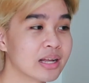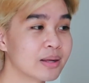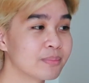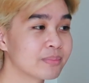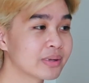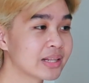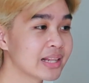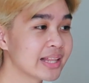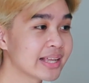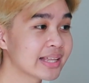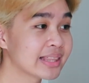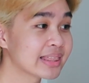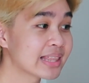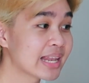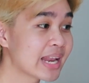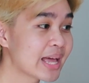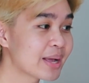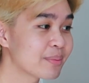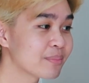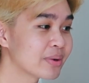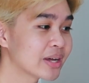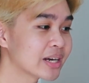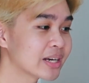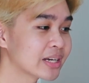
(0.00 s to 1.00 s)
clicking the like
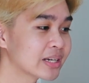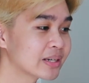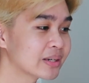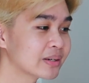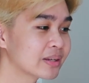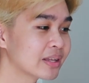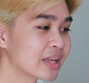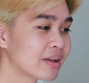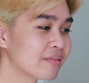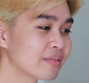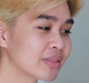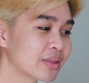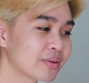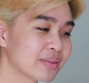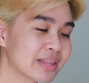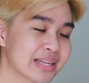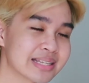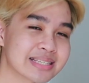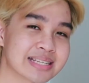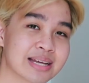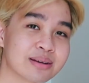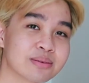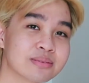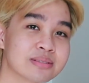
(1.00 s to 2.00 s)
button, even though that
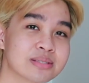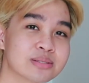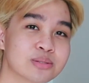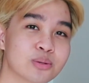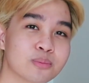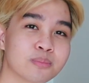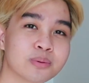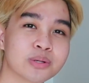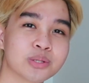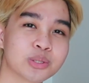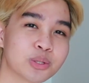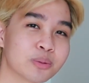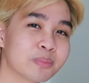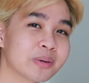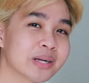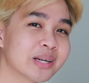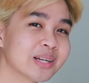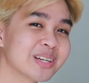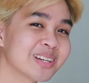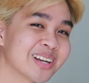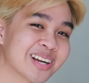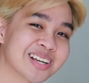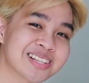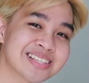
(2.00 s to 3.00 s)
sounds super duper
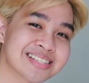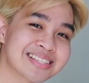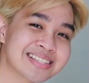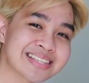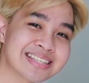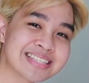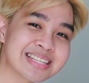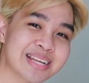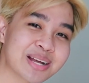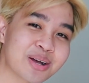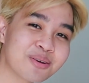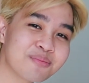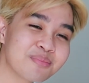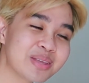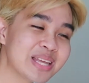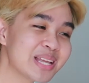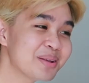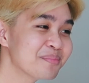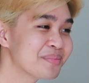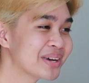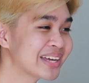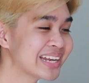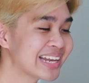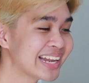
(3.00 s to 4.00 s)
narcissistic of me,
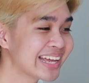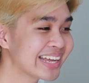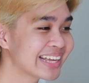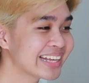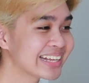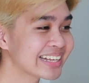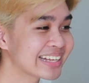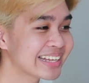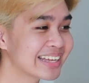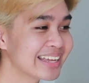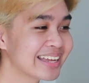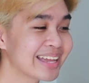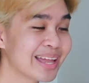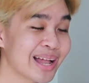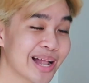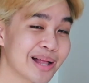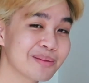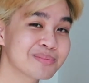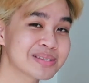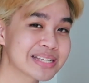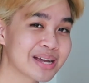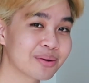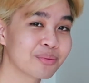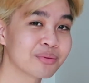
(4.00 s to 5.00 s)
but like it
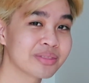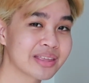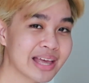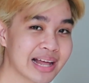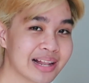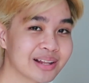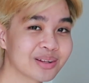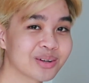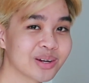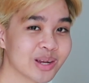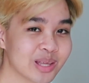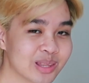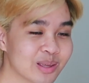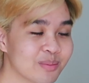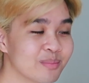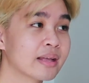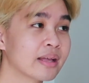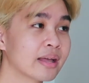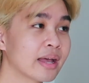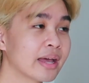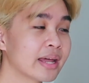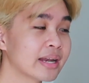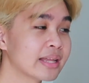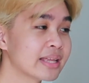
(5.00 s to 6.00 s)
helps out with the algorithm.
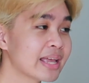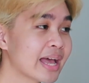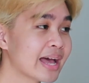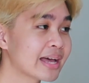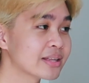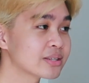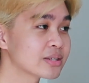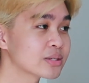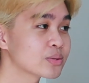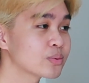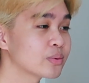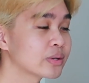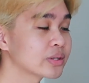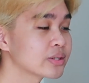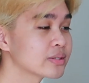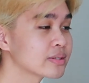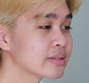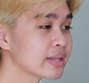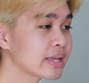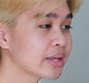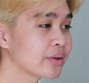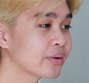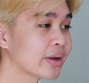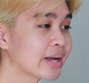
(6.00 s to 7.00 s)
And yeah, I just want to
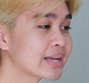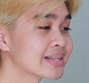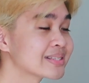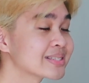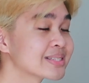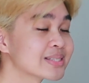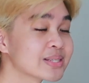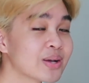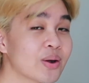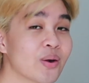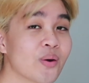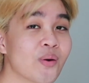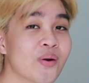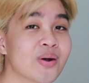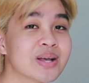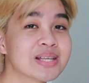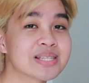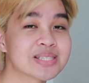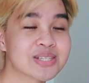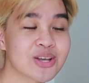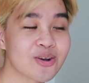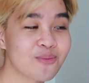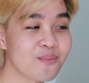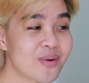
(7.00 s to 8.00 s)
thank you guys so
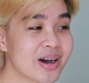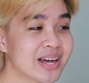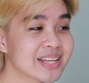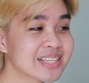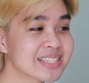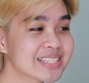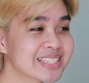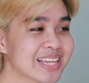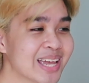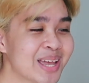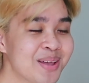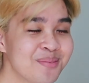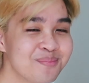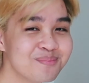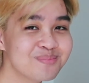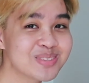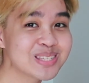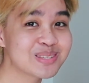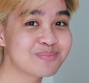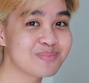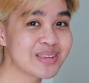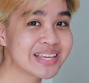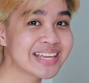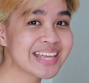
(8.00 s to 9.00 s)
much. I'm
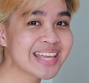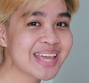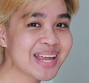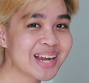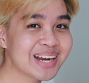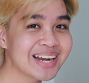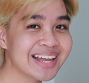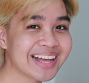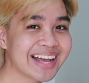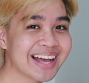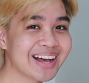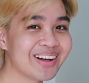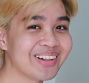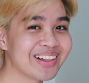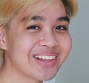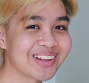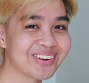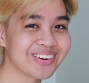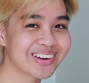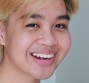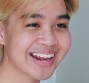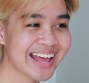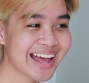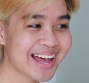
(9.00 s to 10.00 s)
speaking here like I
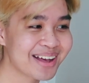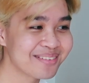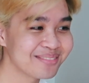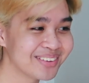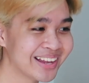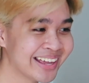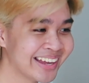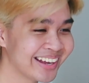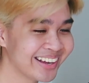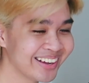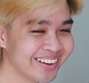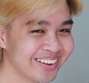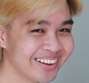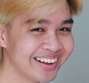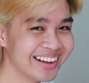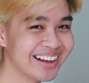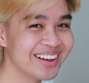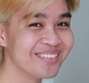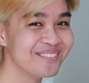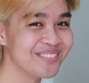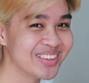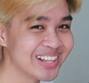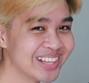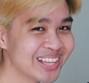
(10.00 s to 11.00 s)
already have like 1
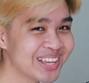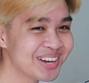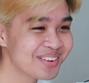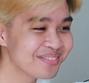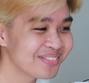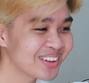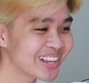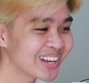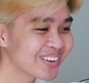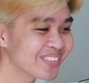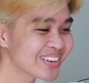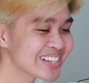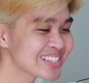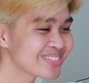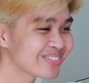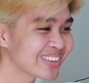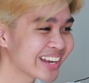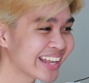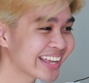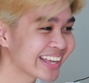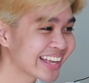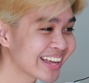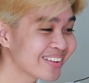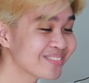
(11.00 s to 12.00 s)
million followers, but
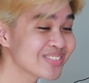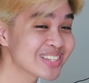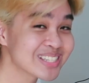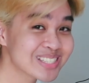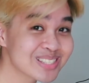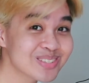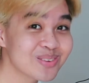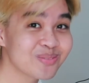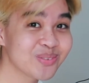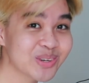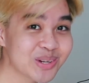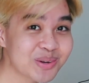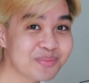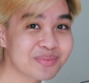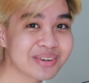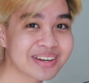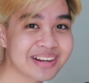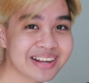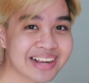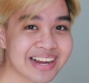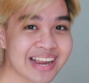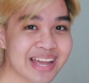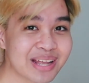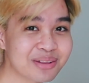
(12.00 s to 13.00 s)
like I'm just super duper
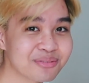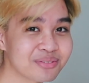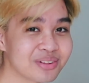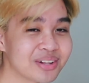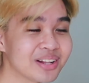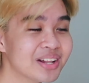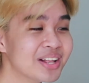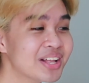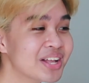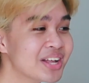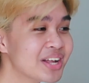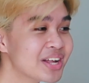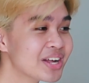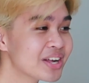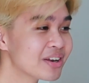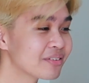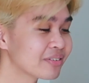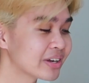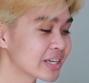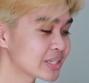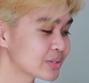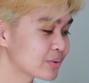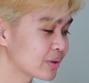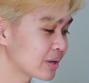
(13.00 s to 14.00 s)
grateful for
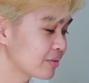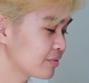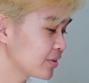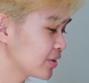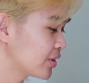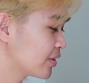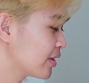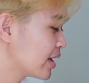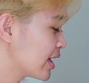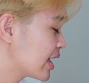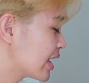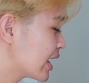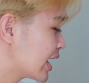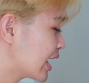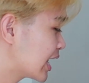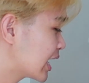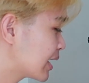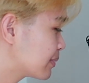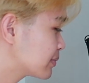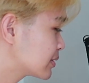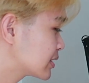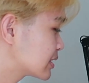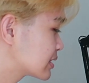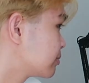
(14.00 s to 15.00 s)
each one of you. And I'm
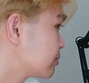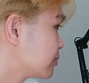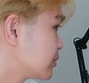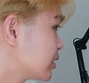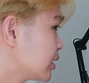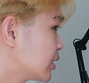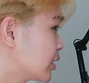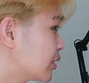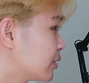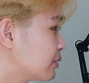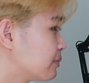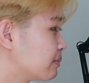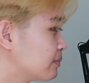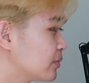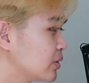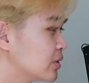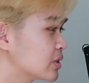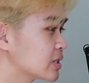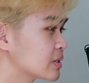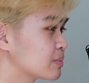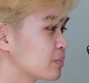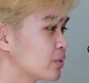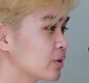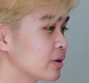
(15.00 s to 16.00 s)
just, you know, you
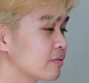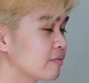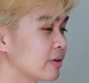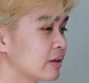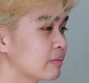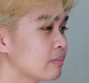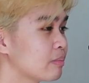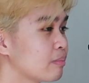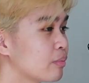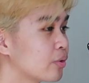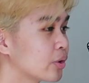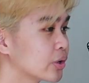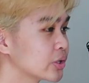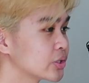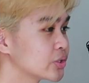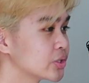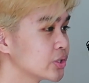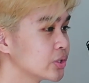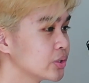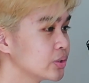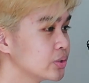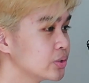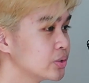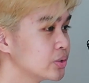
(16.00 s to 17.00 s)
just motivate me more
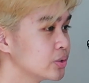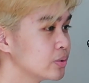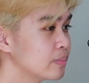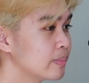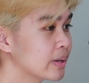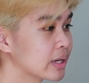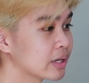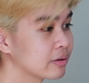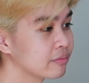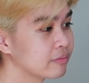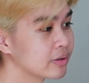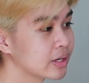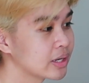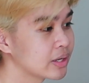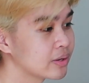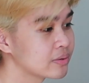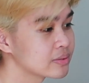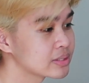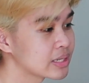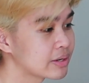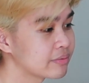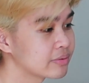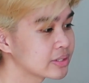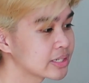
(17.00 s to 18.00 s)
to do better videos
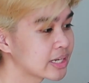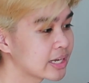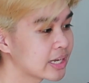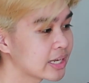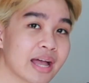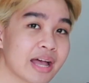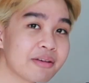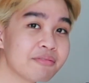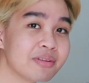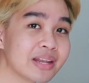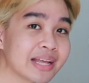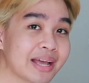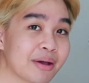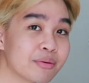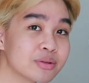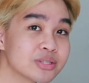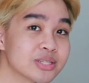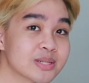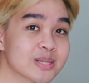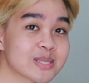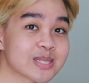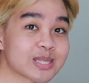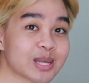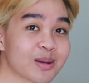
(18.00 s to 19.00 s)
every time. I feel like I would
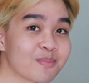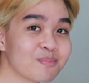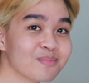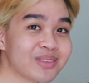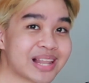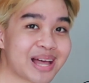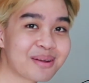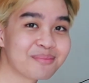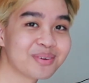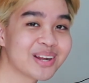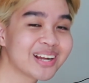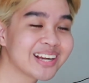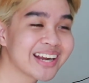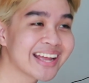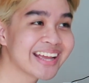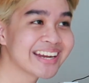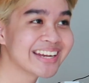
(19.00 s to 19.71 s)
just stop blabbering right